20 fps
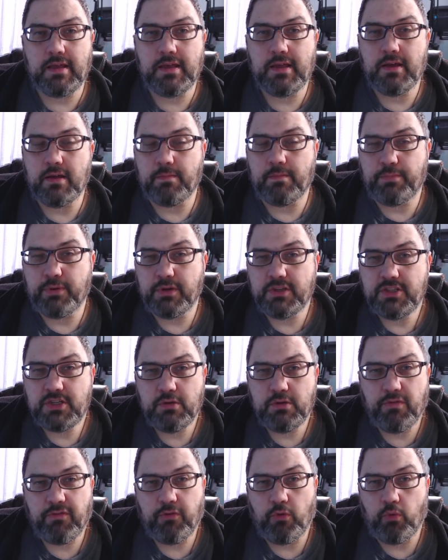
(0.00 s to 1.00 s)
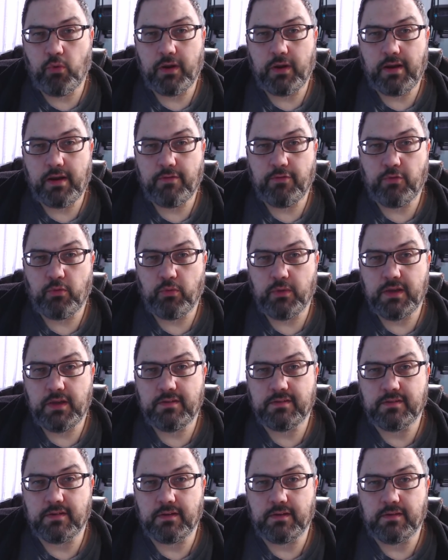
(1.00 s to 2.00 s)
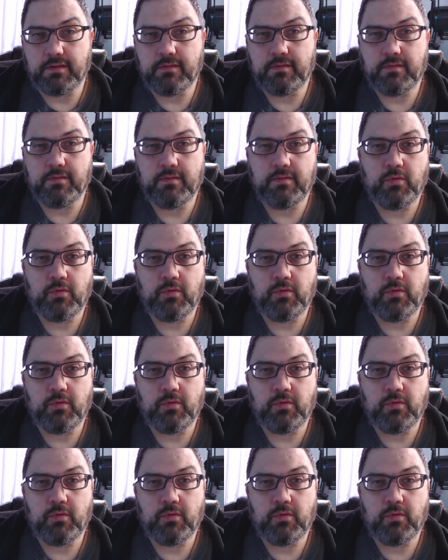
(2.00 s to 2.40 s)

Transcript: Ubuntu, for whatever reason,